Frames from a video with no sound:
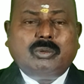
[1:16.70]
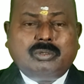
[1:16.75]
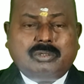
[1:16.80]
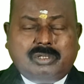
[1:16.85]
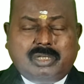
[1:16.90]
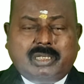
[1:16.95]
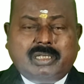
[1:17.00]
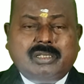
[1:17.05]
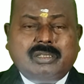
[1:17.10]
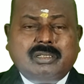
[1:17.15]
Court
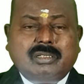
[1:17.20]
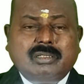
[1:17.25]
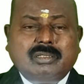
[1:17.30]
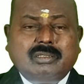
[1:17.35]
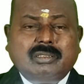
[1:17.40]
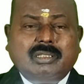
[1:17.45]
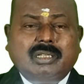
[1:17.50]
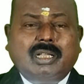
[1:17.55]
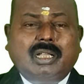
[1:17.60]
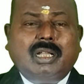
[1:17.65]
judge
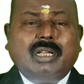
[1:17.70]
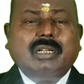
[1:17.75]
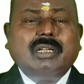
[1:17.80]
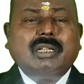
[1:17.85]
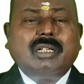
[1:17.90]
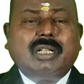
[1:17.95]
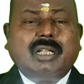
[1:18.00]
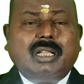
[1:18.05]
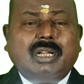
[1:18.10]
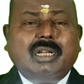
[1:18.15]
and the
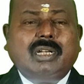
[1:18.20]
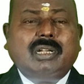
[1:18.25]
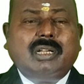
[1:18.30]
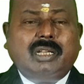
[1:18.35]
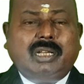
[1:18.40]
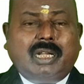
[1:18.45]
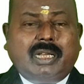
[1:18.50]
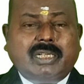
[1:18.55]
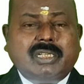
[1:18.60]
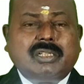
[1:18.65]
current
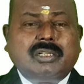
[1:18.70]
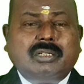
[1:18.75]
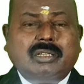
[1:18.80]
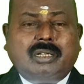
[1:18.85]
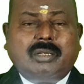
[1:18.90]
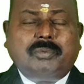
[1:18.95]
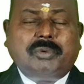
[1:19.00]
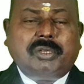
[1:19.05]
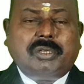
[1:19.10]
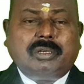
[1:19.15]
election
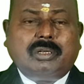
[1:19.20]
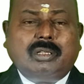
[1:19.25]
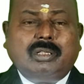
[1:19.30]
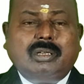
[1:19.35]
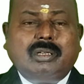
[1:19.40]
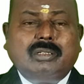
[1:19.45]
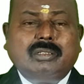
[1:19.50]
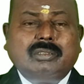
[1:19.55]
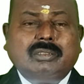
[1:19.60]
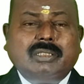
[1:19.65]
commissioner
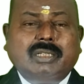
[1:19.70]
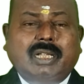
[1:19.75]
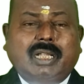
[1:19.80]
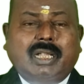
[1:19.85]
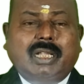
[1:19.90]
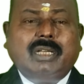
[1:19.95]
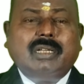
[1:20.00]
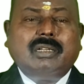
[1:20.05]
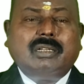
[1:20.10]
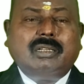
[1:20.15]

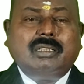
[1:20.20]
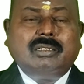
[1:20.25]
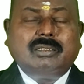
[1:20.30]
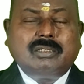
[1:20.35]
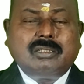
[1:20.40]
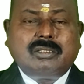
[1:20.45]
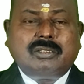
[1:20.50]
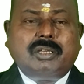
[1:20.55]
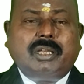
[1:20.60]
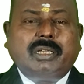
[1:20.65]
and
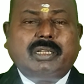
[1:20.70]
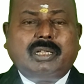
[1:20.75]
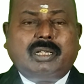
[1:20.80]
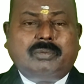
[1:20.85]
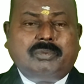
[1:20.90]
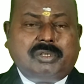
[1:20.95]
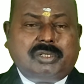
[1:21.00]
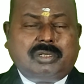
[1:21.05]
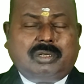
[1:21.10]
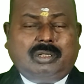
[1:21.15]
state
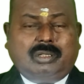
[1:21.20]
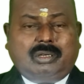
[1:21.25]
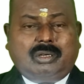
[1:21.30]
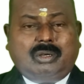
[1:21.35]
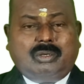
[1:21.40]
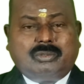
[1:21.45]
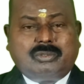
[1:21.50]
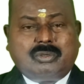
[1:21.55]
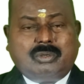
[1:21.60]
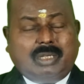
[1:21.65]
commissioner
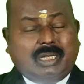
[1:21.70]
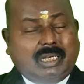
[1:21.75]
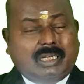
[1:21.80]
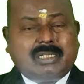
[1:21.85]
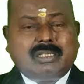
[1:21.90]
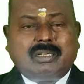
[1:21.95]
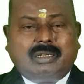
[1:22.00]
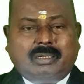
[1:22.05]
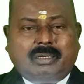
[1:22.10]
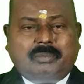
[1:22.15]
also,
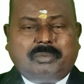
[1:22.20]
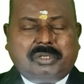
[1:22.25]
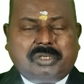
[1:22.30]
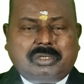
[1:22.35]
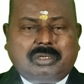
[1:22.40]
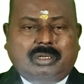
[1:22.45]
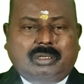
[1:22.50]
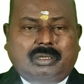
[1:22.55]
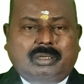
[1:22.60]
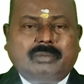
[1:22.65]
election
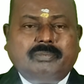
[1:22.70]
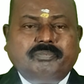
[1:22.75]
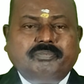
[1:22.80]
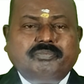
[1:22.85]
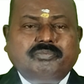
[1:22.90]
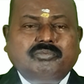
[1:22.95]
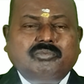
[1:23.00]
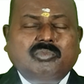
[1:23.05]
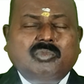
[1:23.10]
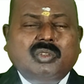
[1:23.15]
commissioner.
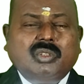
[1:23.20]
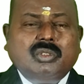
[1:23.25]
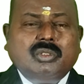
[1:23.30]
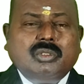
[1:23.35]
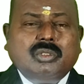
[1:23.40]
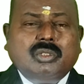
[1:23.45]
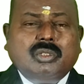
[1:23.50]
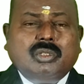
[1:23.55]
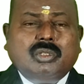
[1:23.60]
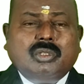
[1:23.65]

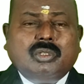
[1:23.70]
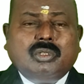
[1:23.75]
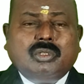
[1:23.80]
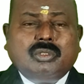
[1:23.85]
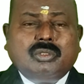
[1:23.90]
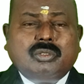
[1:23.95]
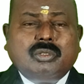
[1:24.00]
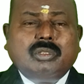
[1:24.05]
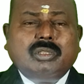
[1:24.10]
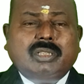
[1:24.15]

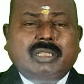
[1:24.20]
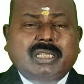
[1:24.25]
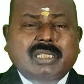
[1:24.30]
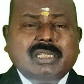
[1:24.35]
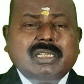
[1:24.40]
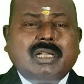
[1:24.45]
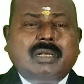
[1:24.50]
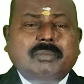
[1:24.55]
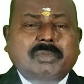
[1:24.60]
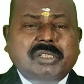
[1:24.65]
So this
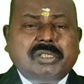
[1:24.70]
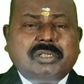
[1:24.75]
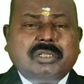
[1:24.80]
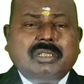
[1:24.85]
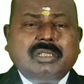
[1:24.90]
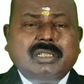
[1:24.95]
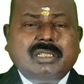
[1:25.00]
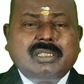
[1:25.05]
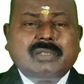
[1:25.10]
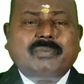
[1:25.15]

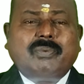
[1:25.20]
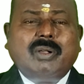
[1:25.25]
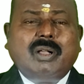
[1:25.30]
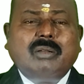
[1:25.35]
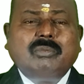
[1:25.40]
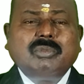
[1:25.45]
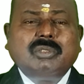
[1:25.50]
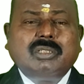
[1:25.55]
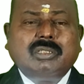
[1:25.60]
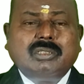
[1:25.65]
commission is
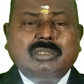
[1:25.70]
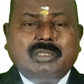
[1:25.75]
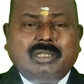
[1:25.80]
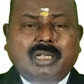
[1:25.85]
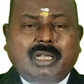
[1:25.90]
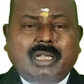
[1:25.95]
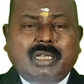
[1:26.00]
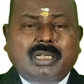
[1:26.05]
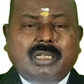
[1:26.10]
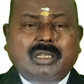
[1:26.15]
formed
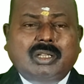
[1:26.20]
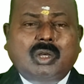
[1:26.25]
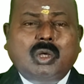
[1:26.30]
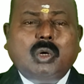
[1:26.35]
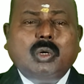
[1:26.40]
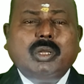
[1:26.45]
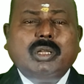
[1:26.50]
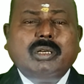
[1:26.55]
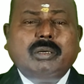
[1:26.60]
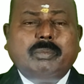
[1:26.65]
and
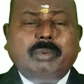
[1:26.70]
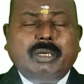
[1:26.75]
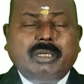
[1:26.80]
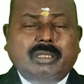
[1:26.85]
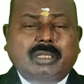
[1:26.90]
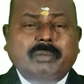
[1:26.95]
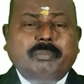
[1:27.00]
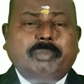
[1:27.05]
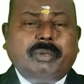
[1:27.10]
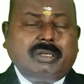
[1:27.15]
ordered by
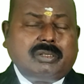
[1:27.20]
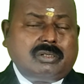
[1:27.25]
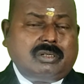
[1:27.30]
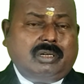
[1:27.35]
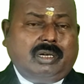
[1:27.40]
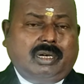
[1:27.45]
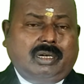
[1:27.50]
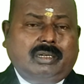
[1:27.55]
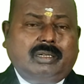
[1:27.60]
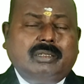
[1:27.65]
the
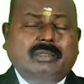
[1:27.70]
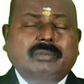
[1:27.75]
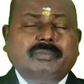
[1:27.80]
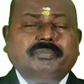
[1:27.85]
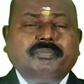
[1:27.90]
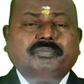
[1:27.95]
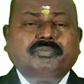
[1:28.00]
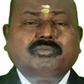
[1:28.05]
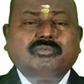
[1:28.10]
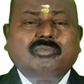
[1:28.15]
President
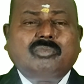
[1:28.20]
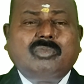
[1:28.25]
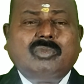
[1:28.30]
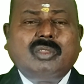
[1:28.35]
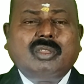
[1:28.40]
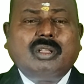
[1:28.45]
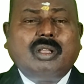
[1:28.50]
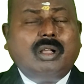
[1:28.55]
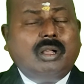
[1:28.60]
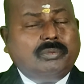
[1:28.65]

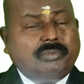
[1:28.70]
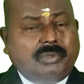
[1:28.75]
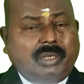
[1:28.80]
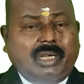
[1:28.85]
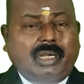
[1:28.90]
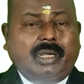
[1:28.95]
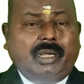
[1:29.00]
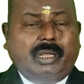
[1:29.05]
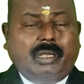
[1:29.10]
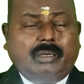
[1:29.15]
of
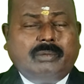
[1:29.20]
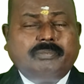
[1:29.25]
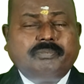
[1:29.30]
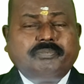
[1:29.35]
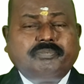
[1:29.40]
India.